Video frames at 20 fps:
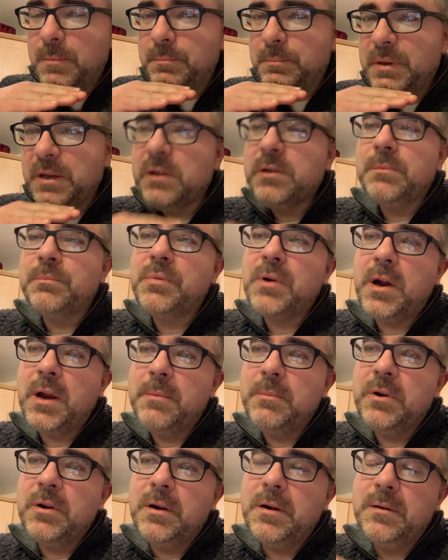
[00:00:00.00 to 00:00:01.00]
pick your
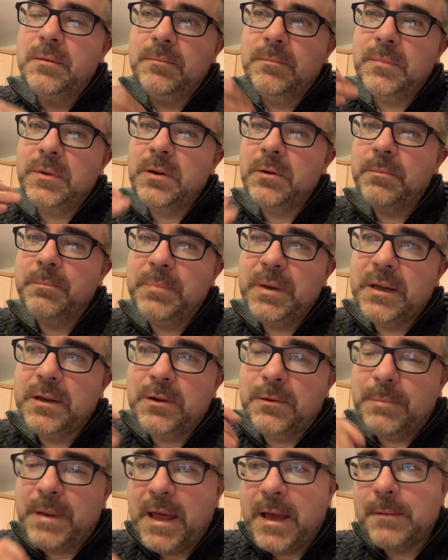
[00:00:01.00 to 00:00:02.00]
primer, pick
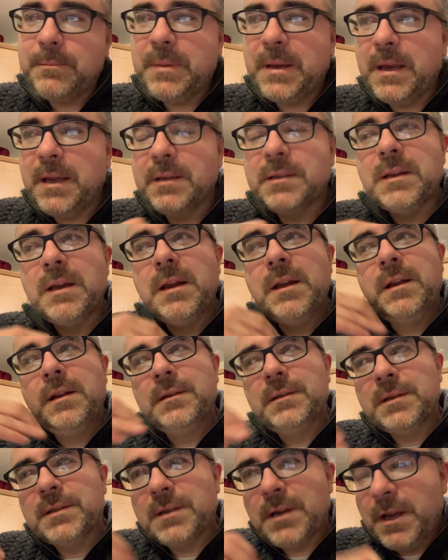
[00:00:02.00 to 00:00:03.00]
your black paint,
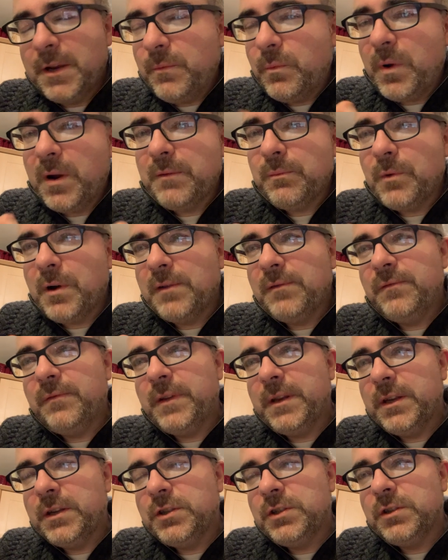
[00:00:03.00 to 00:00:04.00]
decide on what
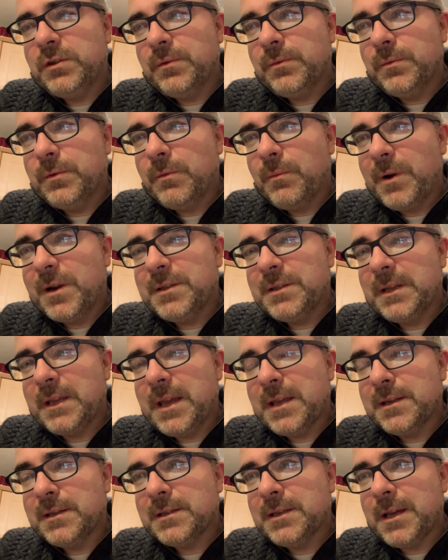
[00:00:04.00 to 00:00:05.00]
finish you want to
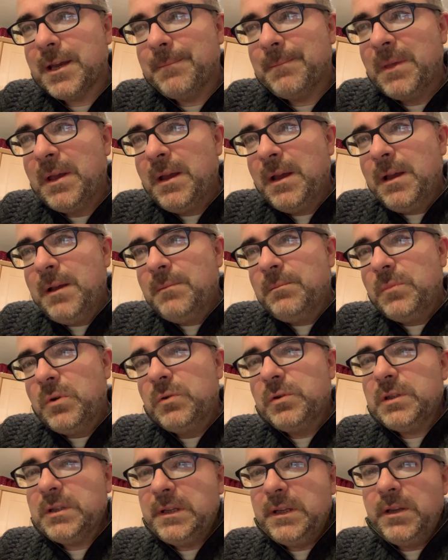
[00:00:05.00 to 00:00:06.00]
get it.
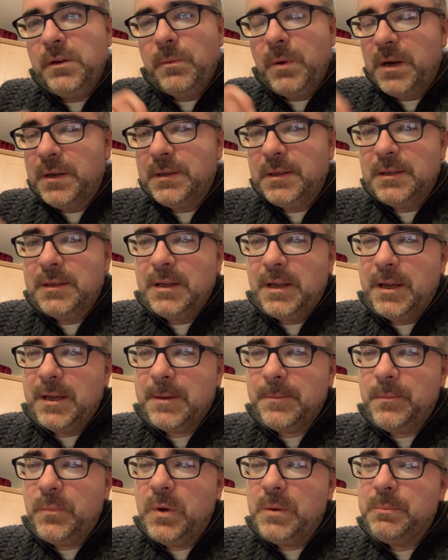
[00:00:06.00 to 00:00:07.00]
Mostly you want it
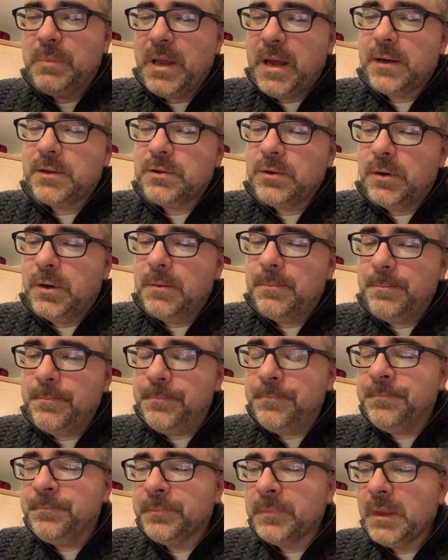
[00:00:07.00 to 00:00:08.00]
like with blackthorn,
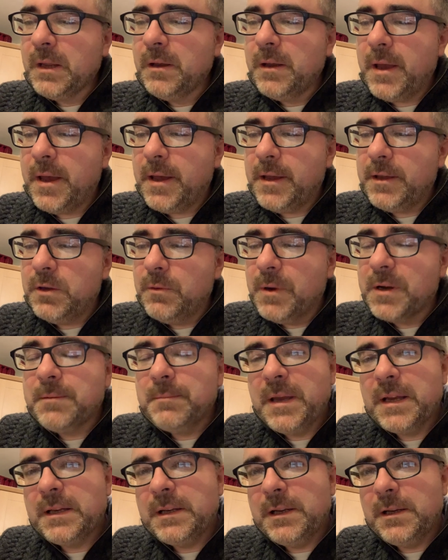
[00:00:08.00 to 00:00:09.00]
you want to
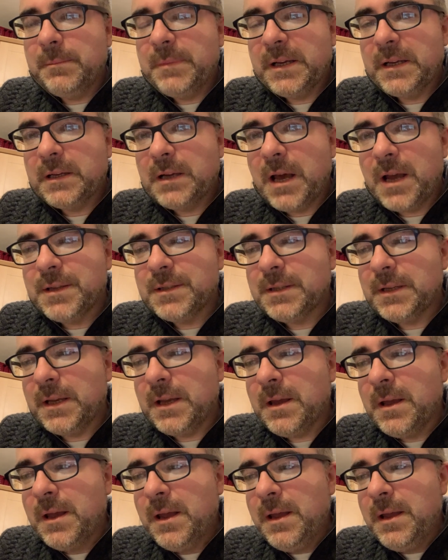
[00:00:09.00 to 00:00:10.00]
make it a little bit glossy,